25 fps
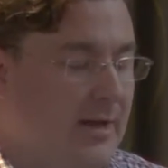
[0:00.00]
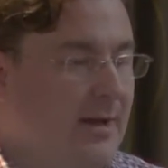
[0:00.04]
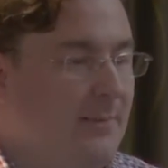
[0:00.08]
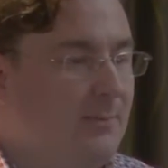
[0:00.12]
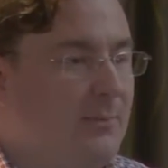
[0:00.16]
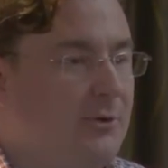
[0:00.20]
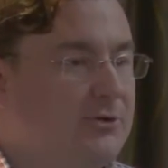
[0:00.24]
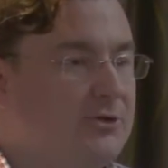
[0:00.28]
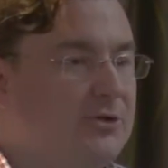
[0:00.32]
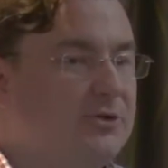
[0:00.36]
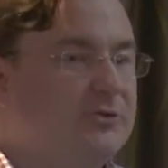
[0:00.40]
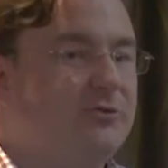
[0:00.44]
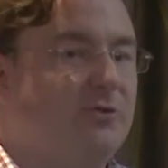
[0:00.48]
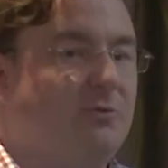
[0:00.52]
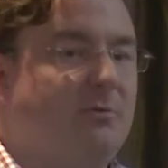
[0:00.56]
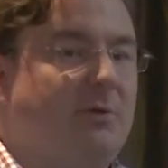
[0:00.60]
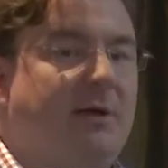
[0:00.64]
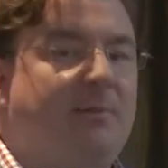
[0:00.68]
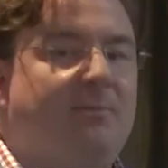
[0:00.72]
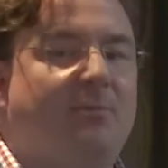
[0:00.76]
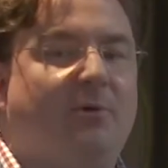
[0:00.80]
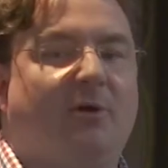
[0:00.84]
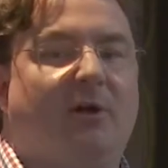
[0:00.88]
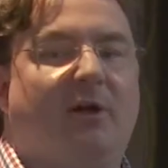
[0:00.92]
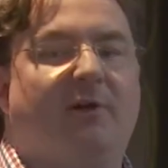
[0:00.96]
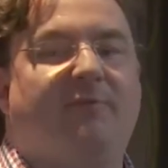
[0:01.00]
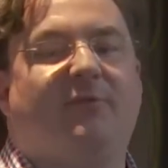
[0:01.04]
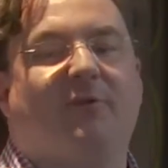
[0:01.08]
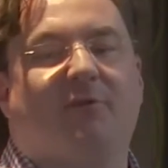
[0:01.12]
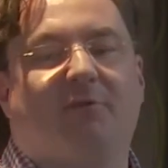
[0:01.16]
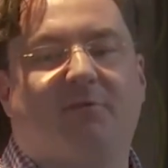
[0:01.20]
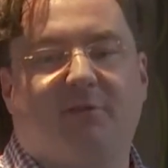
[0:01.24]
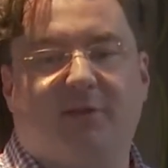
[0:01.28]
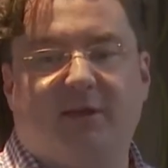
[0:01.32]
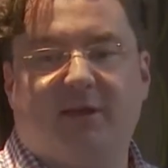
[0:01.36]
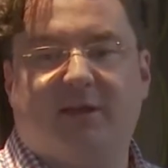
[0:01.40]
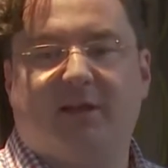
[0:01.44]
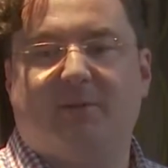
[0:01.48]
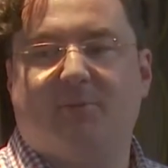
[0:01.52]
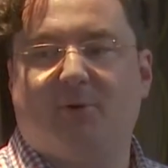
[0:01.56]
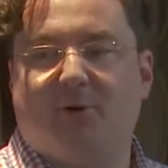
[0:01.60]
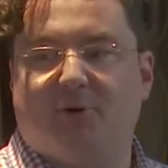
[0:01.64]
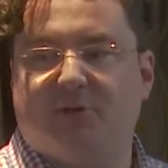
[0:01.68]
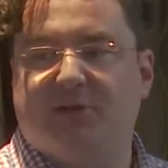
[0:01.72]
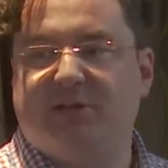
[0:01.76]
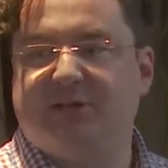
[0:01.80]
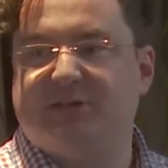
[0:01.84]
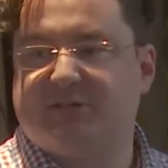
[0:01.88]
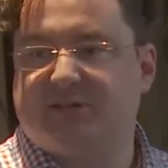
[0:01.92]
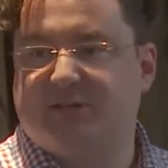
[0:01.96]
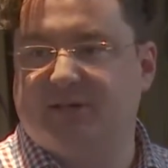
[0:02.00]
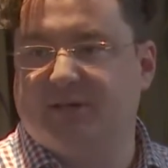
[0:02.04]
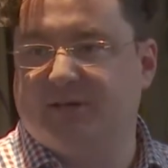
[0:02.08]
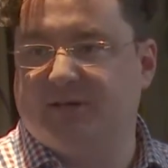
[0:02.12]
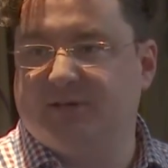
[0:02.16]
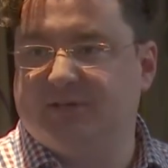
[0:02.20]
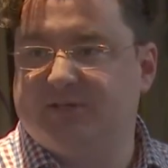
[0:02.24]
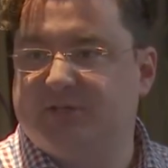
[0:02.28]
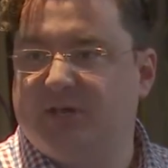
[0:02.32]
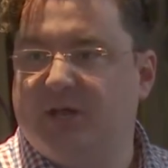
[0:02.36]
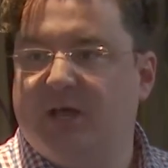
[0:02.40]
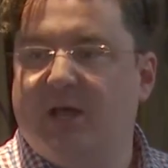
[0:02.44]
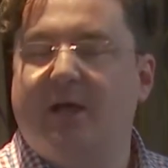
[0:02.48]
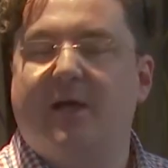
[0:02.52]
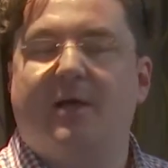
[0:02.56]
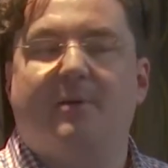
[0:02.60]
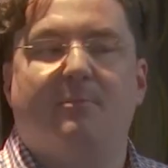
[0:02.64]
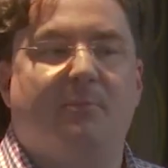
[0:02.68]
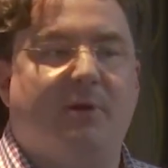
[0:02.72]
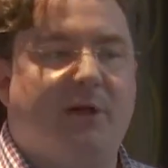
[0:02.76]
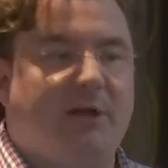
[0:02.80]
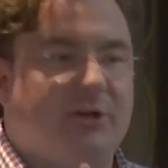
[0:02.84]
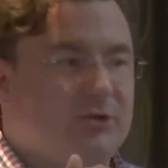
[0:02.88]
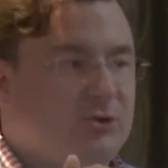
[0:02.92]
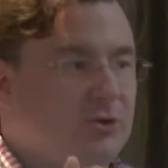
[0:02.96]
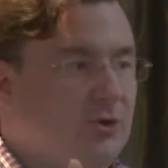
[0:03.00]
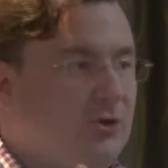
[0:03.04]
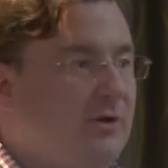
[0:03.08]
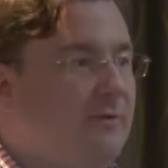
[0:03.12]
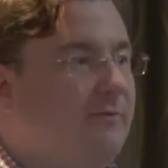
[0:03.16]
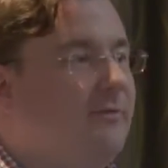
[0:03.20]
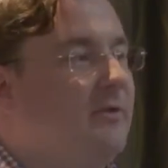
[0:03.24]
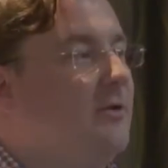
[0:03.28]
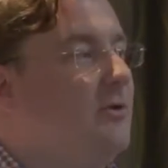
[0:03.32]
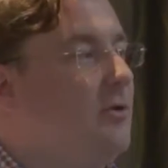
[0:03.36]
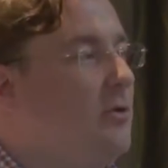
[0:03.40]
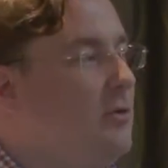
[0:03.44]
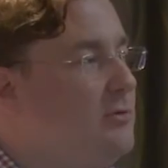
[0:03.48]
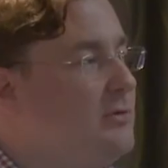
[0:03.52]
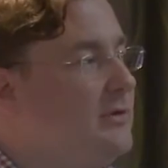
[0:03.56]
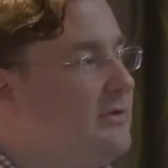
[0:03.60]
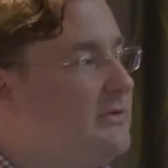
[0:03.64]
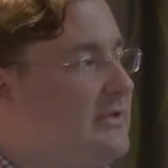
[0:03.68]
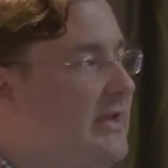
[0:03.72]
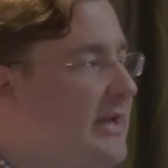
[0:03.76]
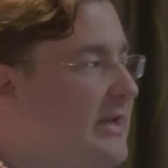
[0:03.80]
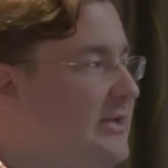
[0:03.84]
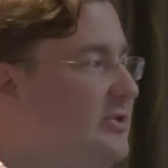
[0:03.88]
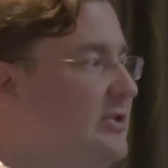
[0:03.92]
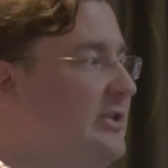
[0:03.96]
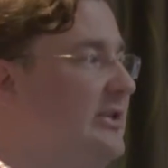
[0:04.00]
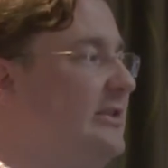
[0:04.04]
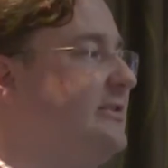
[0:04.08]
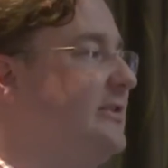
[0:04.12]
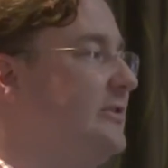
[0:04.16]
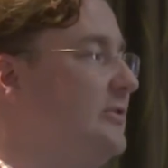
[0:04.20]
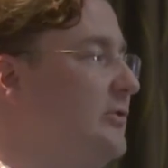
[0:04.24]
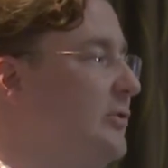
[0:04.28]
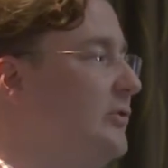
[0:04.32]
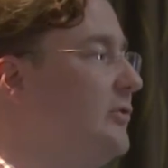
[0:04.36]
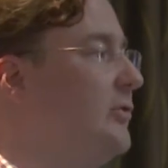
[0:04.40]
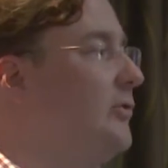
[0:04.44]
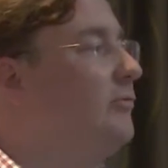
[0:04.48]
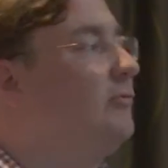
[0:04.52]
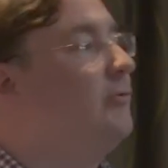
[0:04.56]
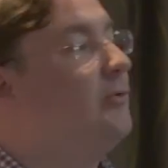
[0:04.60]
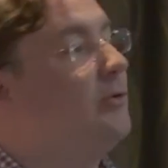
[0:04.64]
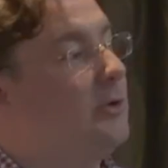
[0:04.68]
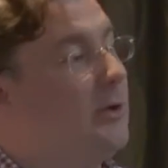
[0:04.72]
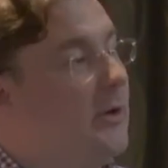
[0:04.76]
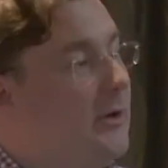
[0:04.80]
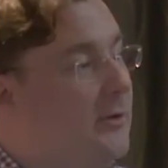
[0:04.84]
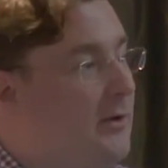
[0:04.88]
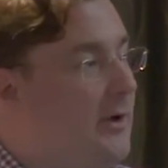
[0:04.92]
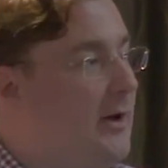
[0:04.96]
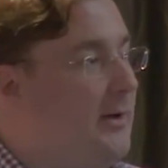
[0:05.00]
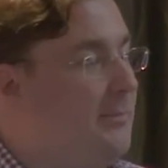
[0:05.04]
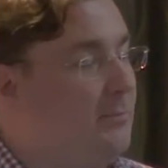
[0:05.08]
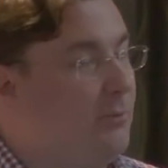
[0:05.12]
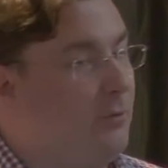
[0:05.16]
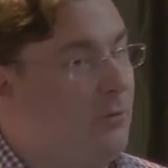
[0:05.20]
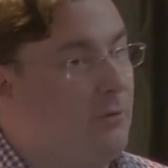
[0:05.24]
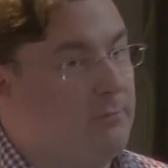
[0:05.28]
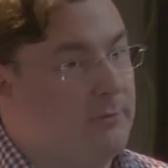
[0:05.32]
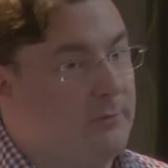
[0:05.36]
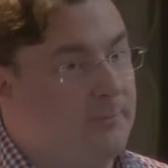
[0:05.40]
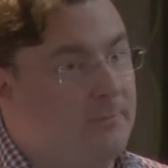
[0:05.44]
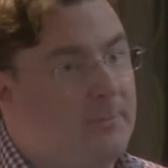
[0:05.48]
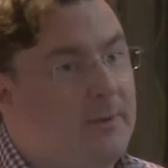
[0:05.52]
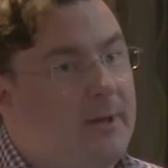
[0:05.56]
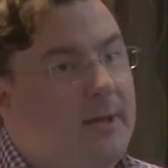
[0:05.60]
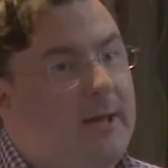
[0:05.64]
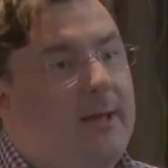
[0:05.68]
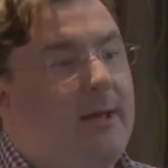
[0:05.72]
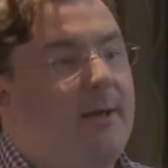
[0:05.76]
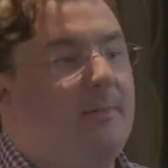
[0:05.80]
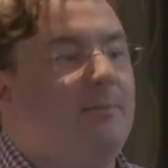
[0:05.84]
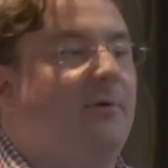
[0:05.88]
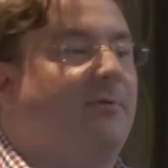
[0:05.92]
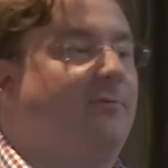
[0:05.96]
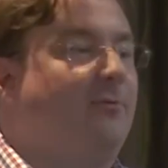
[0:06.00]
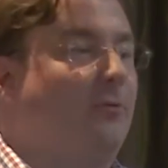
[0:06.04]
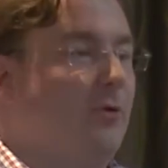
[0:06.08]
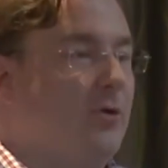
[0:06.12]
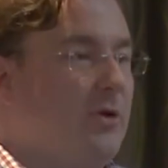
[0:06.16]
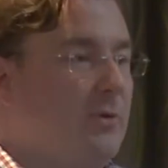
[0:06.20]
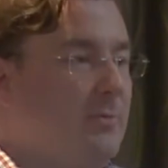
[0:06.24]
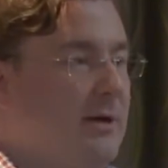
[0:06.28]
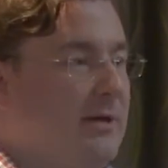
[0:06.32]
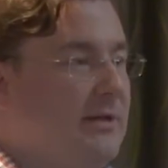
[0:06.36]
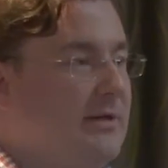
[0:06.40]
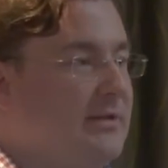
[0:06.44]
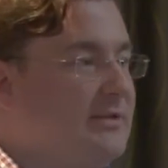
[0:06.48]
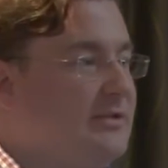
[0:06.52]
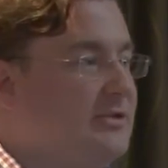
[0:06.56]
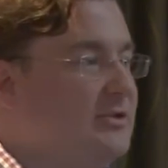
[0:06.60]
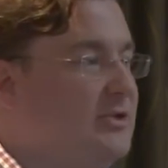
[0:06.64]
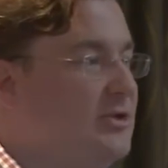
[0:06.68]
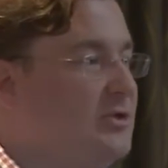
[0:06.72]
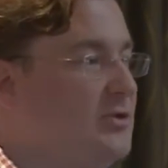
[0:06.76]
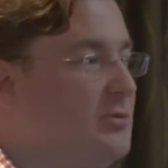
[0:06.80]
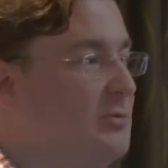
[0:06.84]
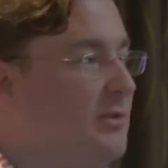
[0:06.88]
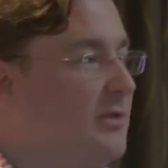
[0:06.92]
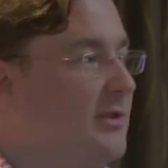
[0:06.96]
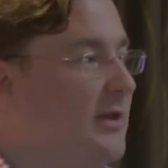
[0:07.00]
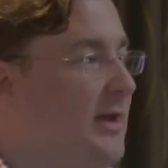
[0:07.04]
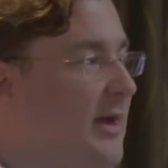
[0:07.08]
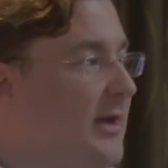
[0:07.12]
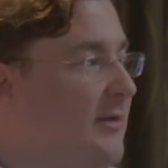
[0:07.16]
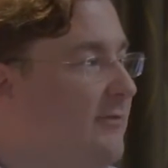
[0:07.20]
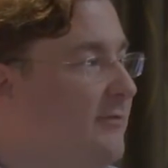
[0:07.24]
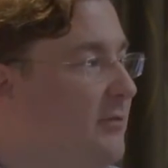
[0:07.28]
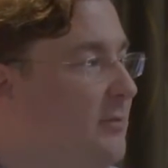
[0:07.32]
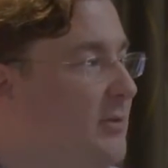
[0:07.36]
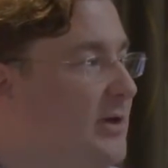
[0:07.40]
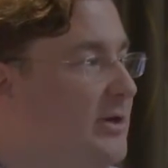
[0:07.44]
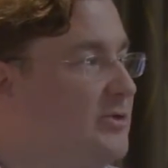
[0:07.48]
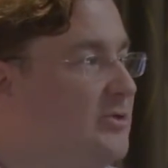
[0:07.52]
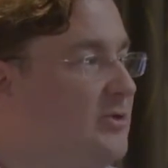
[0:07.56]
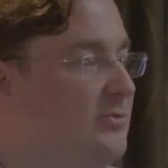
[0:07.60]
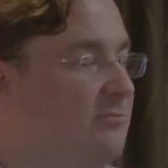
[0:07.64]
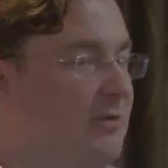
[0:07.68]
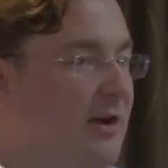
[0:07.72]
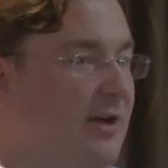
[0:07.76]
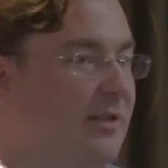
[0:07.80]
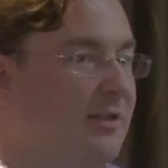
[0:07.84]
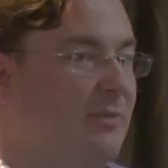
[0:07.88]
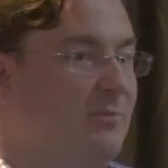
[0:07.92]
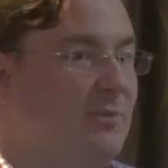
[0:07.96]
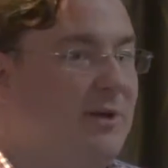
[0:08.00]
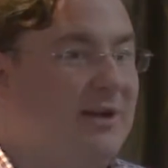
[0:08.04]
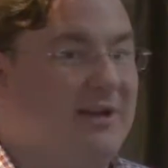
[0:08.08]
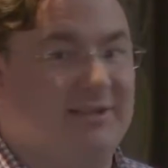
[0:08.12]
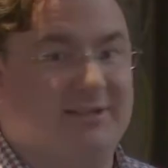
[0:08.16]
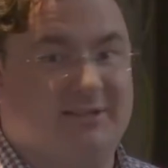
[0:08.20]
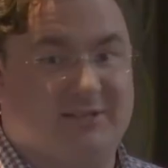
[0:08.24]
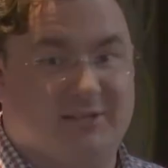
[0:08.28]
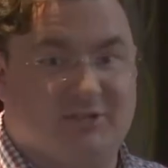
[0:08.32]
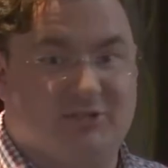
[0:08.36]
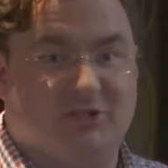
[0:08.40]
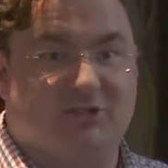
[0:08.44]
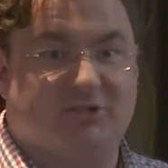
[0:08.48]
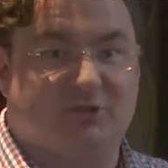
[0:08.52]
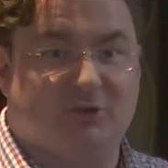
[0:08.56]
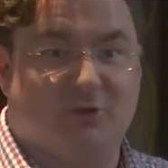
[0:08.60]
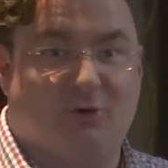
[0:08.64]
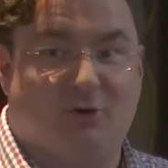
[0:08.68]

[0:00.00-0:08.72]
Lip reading: But just remember, if you're thinking about these things, make sure you've done all the tests you need to do to rule out a problem before you make the decision with that information, rather than making a decision